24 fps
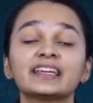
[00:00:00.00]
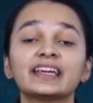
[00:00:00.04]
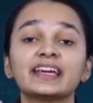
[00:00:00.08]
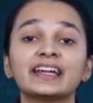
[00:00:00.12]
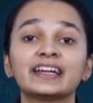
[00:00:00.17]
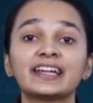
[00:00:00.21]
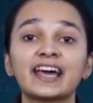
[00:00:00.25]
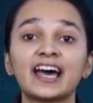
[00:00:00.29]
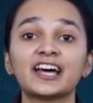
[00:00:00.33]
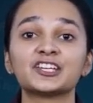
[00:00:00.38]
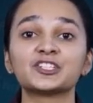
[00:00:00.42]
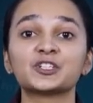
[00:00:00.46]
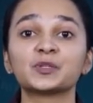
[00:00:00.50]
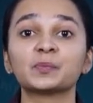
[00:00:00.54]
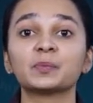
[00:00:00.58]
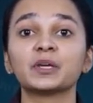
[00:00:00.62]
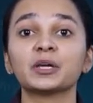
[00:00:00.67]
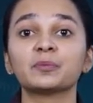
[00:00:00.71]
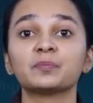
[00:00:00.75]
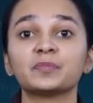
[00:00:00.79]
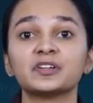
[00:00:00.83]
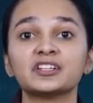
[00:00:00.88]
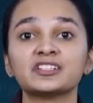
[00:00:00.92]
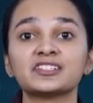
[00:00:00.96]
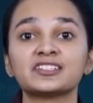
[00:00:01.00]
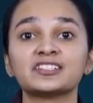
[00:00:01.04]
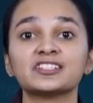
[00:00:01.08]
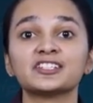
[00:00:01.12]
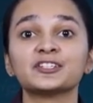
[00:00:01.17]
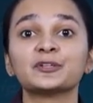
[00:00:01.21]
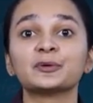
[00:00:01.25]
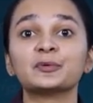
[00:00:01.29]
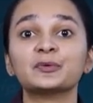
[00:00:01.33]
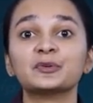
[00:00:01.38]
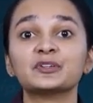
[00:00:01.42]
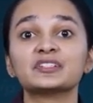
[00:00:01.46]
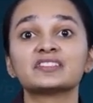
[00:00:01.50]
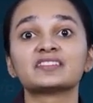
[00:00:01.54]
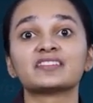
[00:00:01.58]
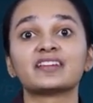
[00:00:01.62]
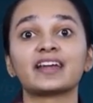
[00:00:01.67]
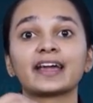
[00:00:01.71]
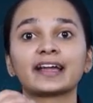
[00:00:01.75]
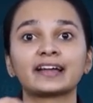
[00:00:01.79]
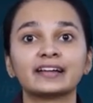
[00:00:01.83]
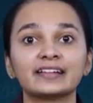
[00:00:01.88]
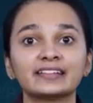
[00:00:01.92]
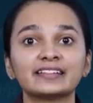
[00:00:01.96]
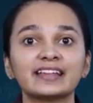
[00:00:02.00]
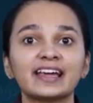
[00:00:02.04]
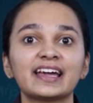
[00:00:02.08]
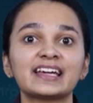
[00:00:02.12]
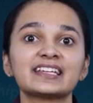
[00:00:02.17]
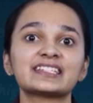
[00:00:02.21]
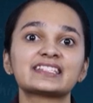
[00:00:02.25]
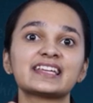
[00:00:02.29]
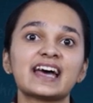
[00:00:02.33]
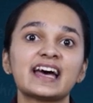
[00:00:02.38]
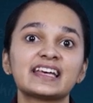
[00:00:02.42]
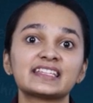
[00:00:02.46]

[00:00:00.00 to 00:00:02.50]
it has to be a person who is recognized